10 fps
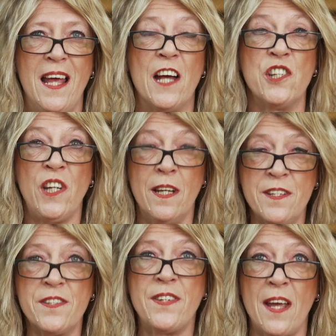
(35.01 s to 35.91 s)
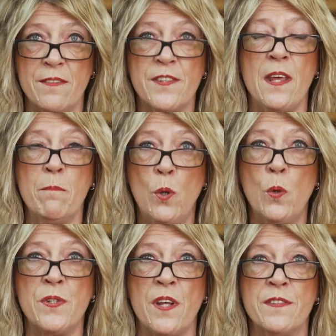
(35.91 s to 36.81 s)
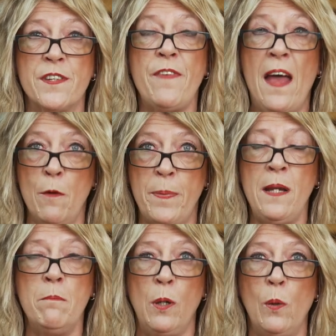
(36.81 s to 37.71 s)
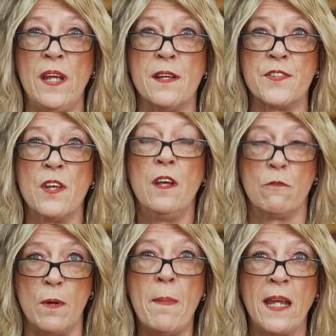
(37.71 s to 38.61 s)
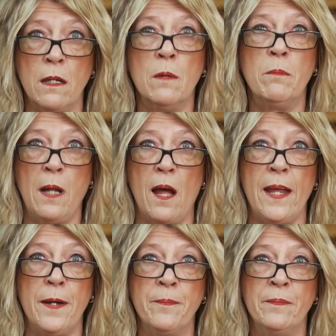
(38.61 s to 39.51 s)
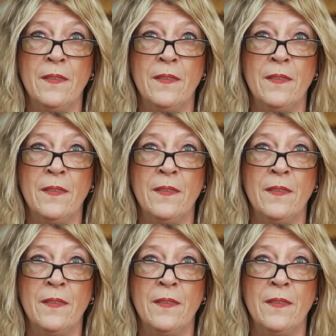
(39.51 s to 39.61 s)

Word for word: and she understands the importance of helping employers remain compliant.